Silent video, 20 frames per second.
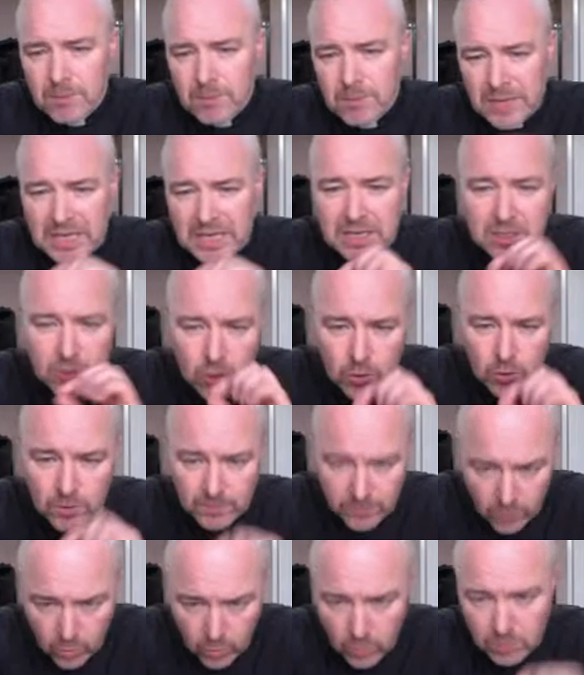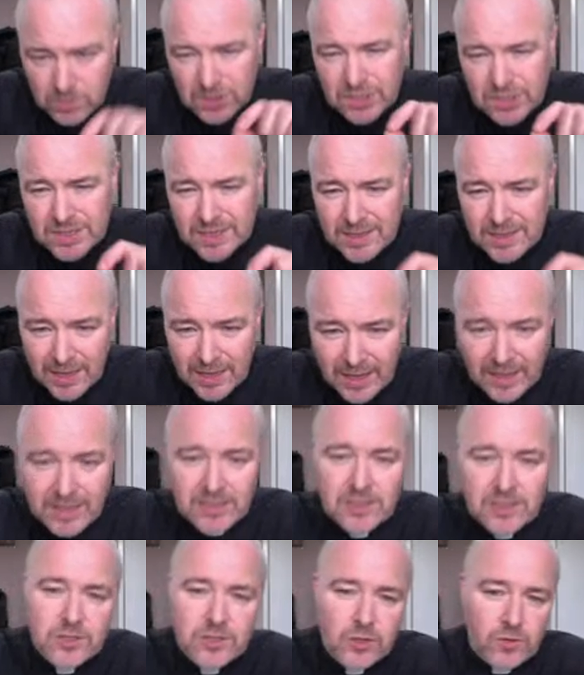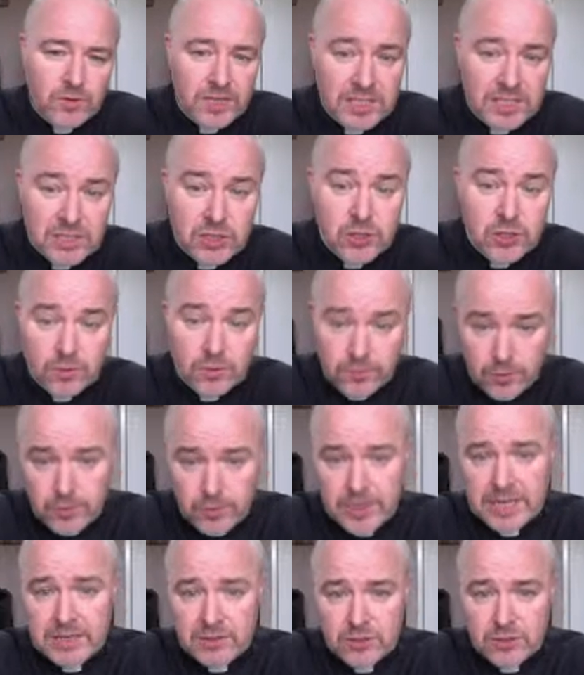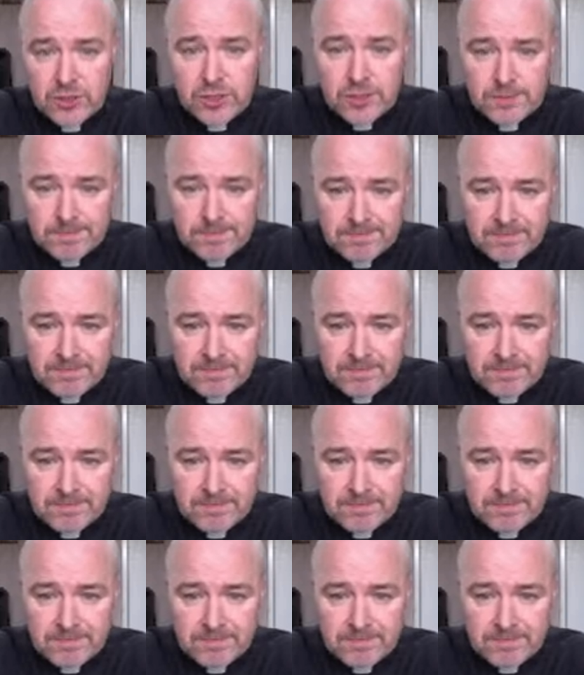being conformed to the likeness of his sufferings.